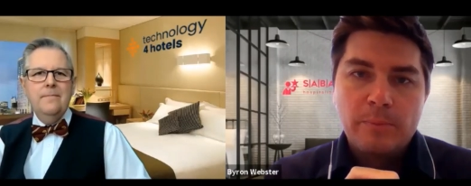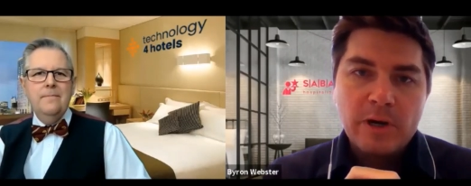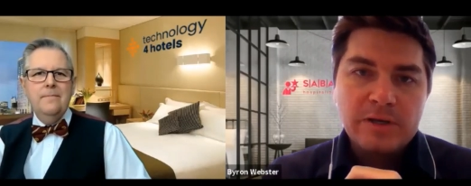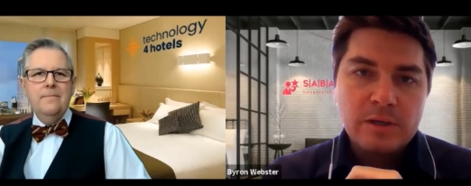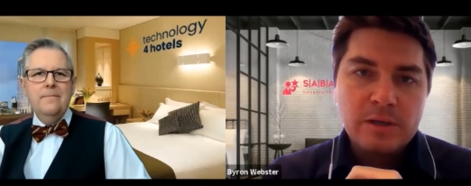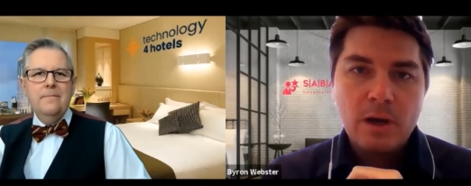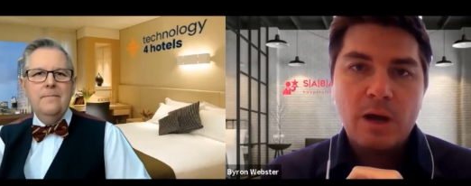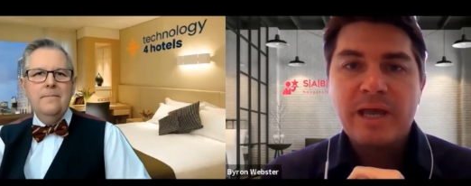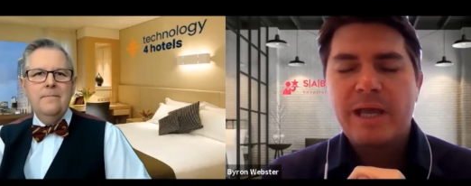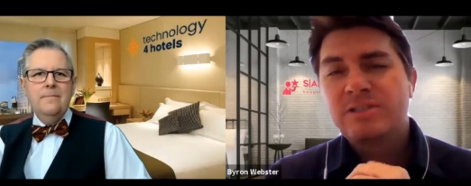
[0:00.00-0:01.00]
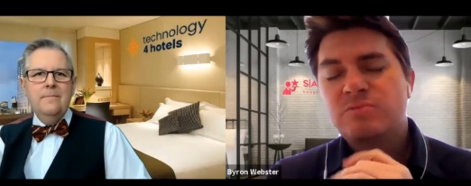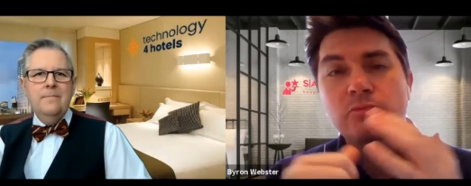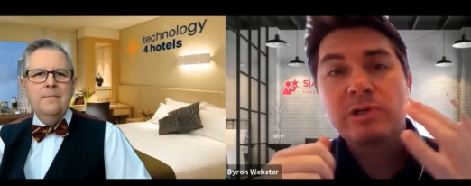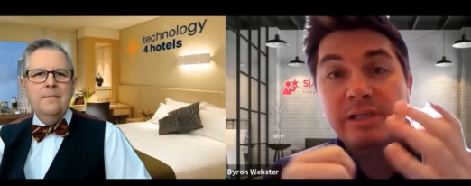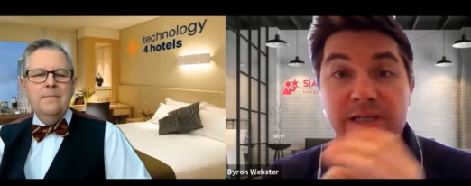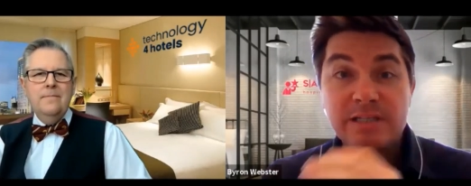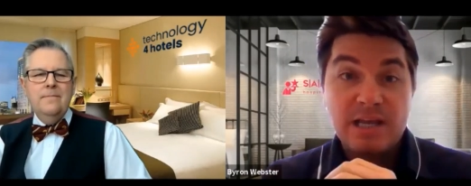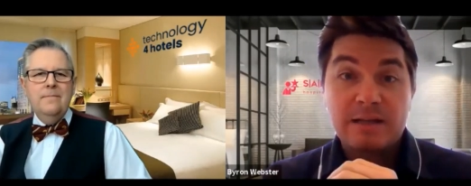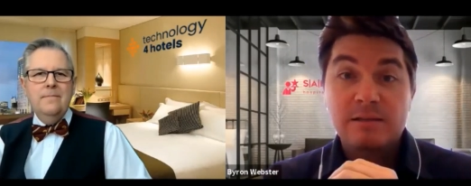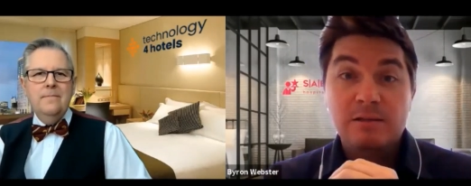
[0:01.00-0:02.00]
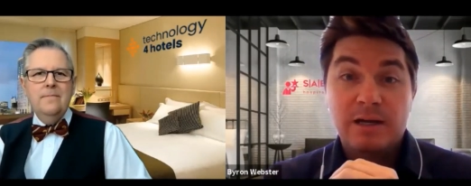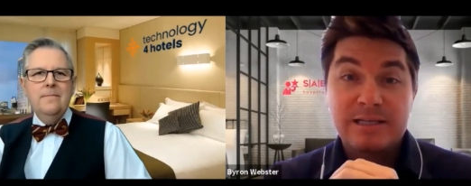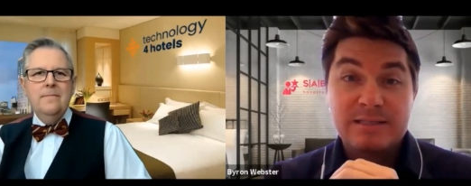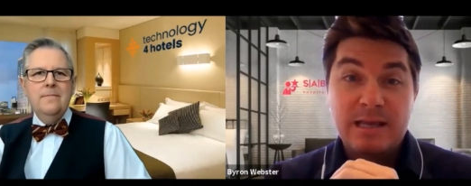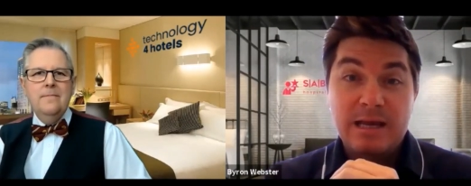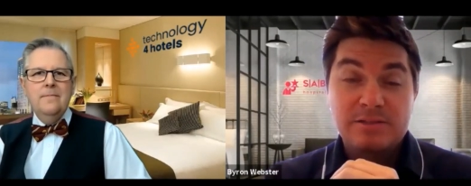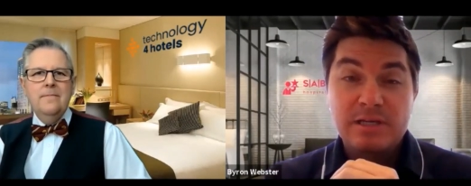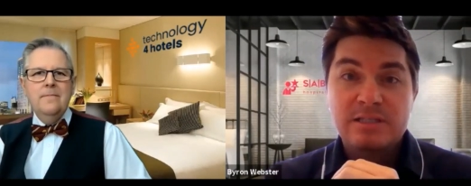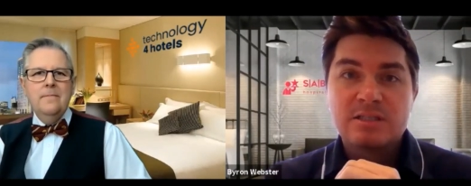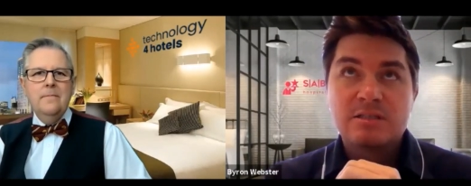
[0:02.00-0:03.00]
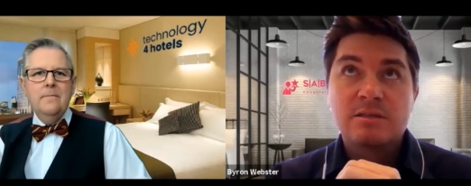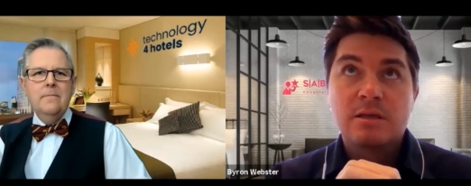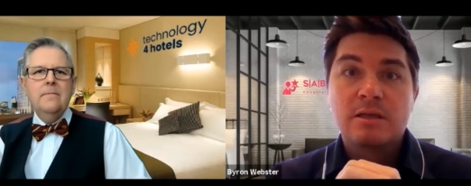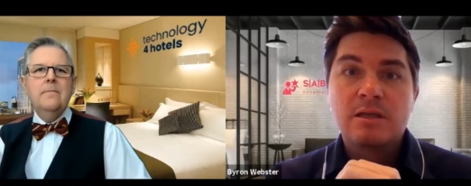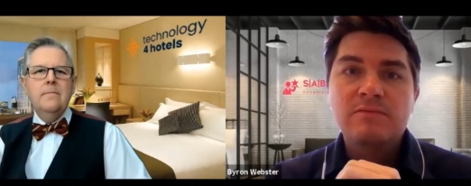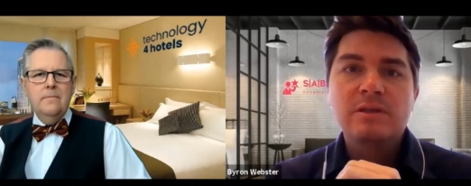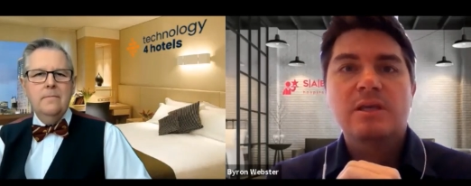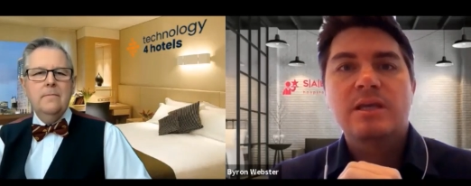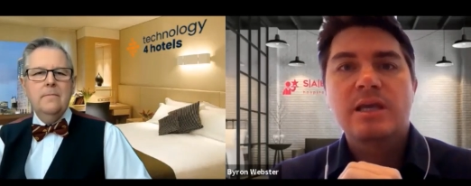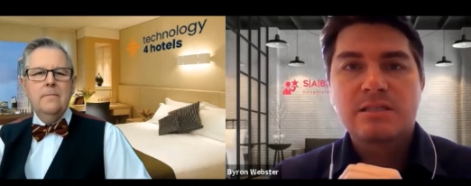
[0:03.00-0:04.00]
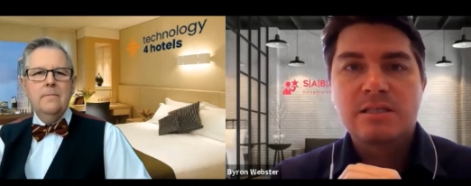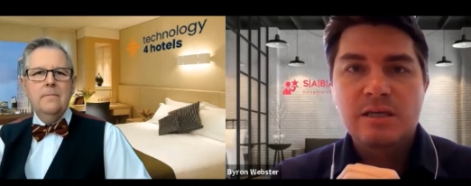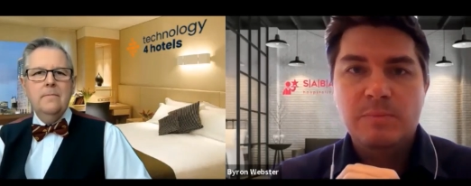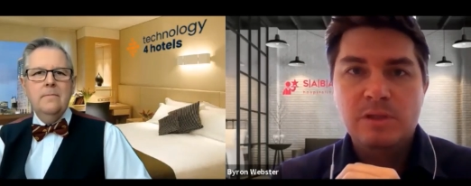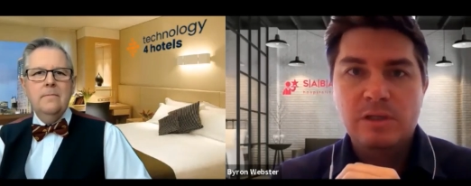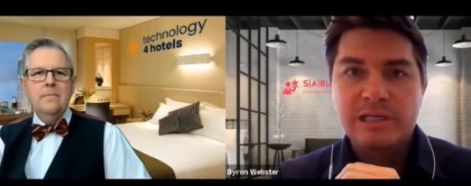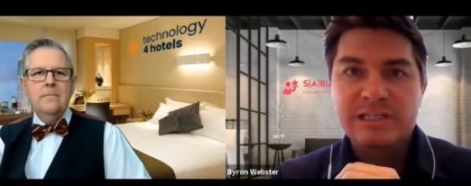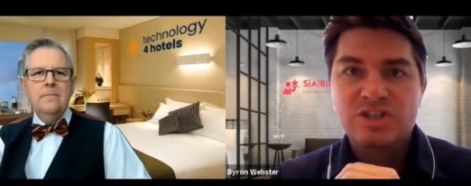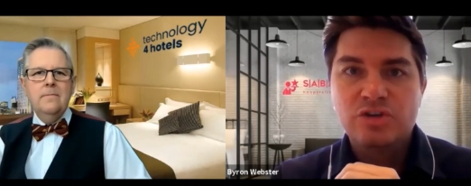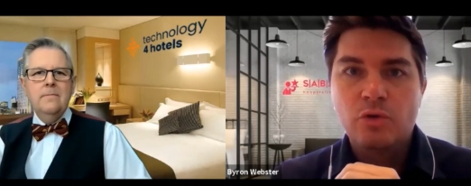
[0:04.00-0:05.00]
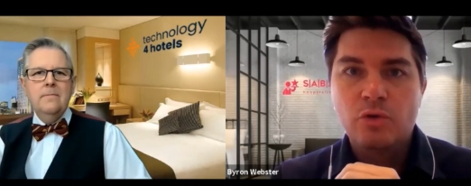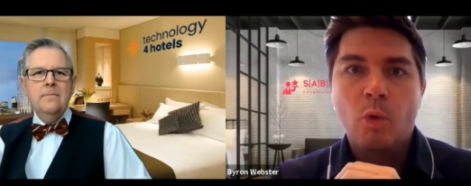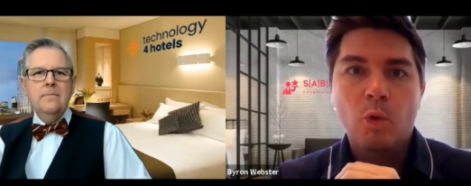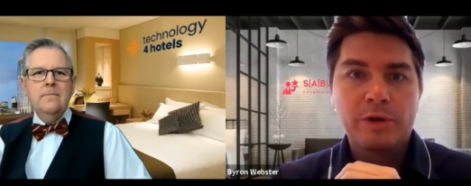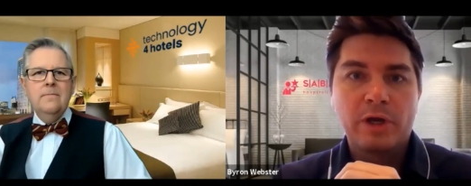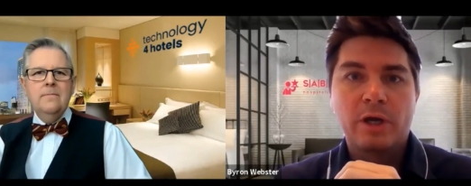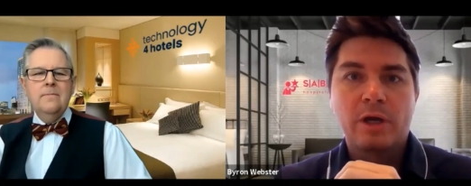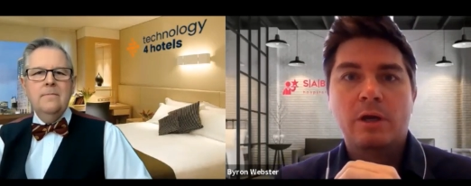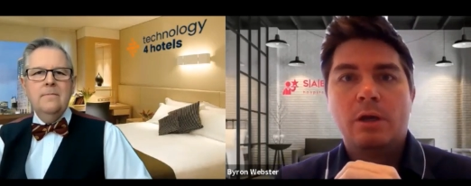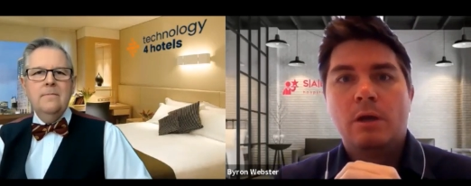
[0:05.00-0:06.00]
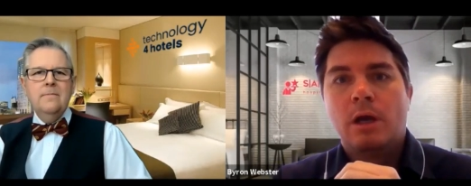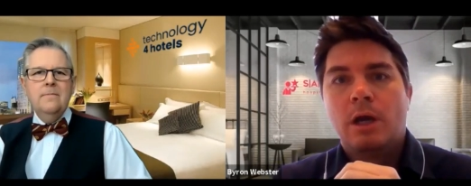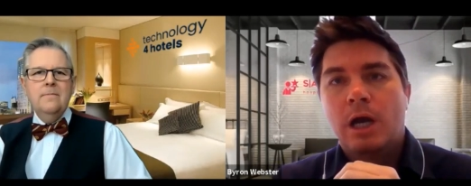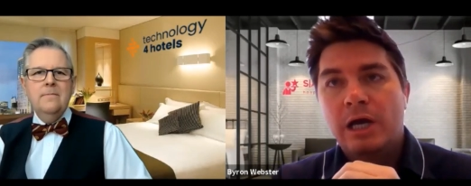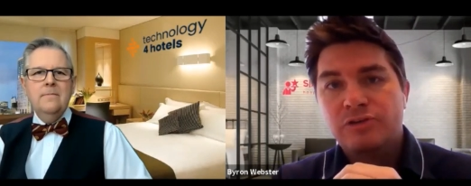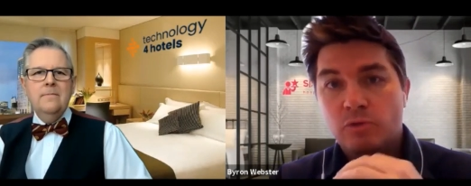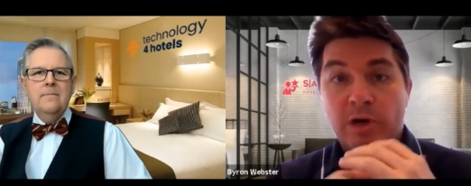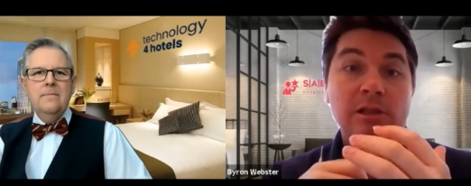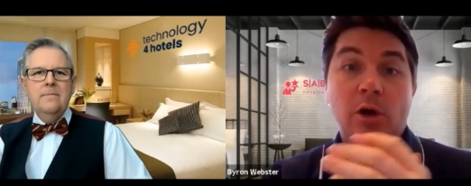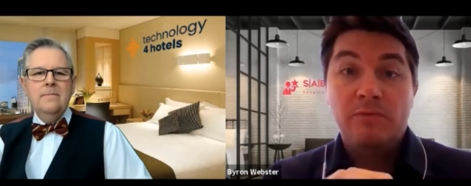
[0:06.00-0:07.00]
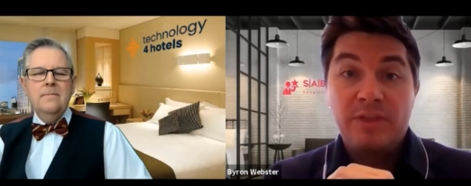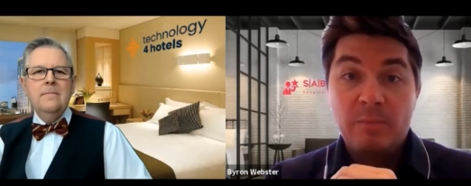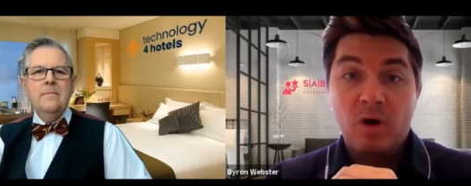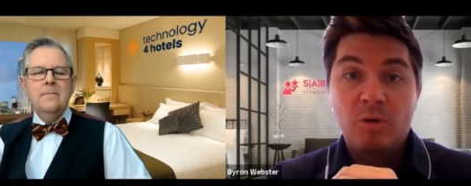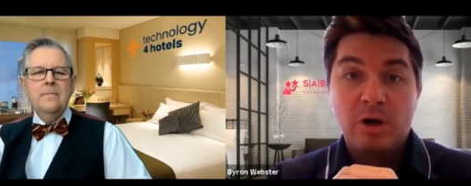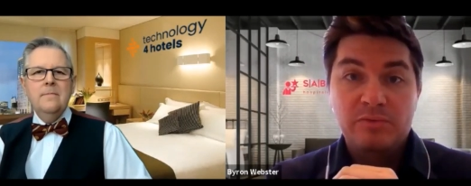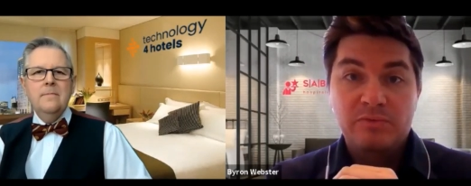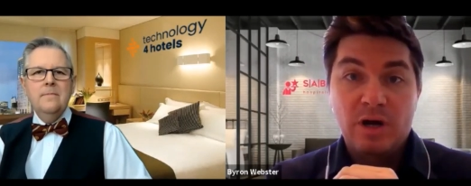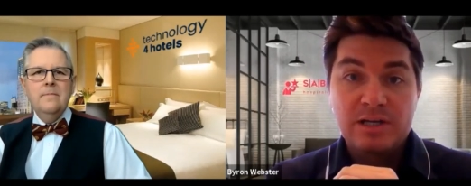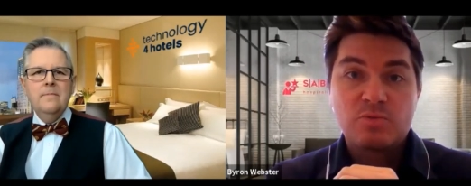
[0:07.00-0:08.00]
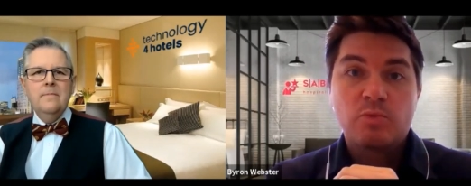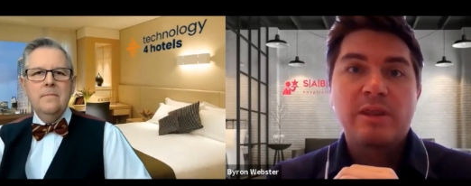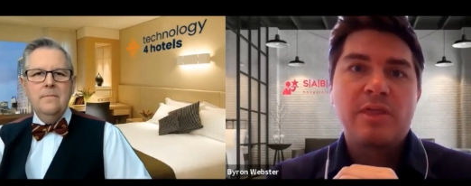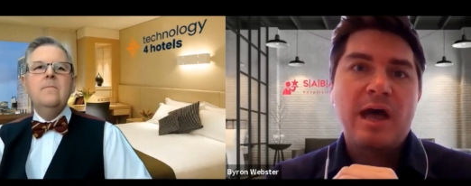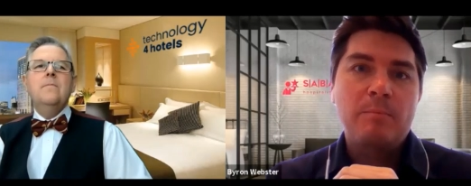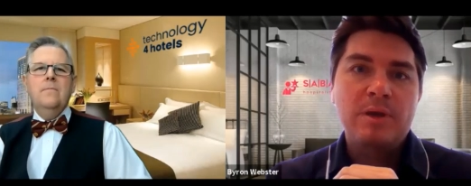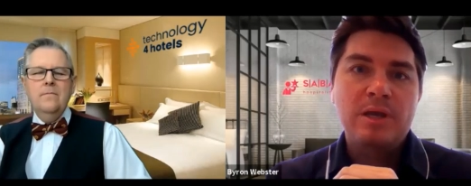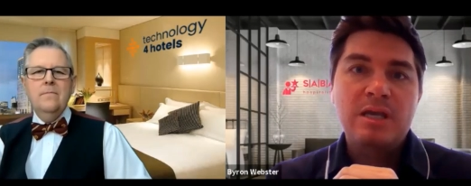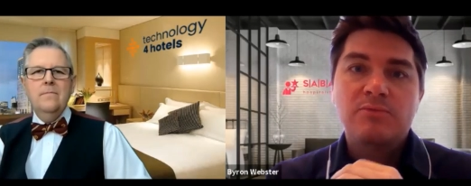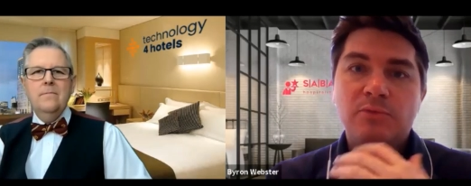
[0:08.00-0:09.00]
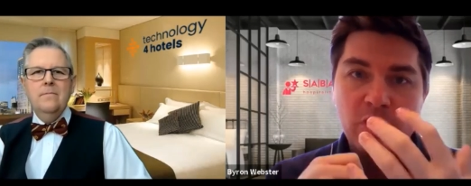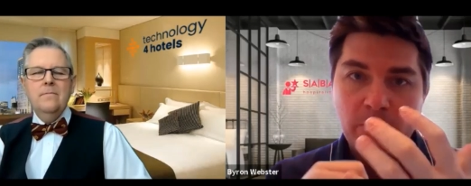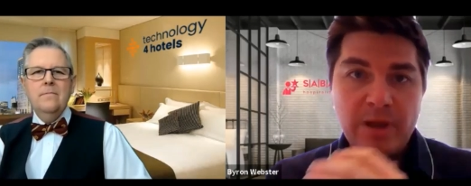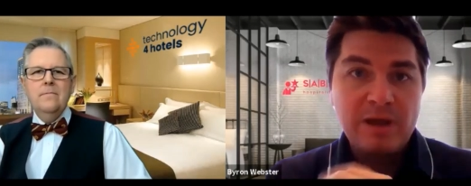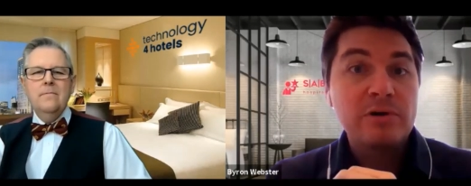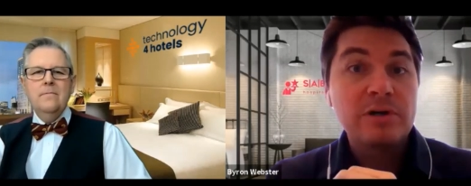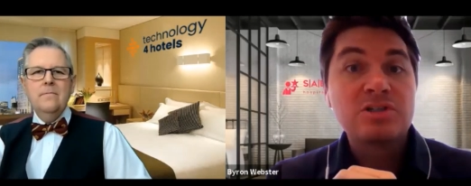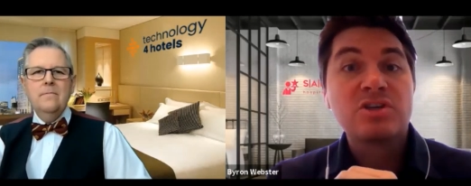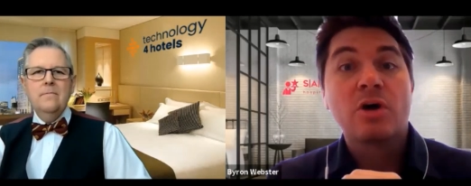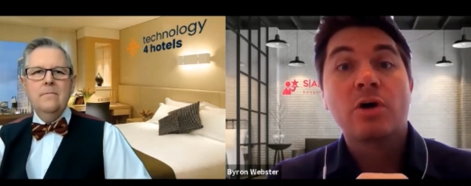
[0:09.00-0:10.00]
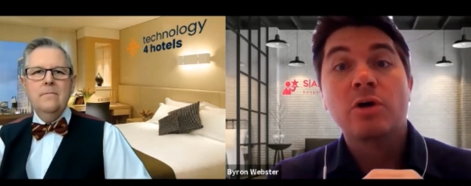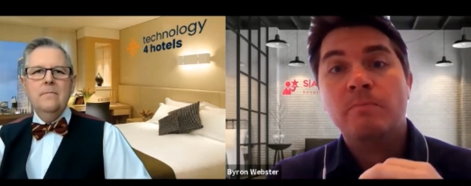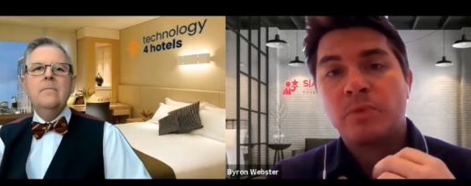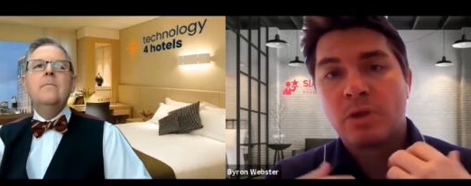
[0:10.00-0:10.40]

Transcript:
Speaker 1: Brendon, I mean, it's really exactly like it sounds. It's giving the guest the ability to order uh, directly off their mobile device, whether that be food and beverage. So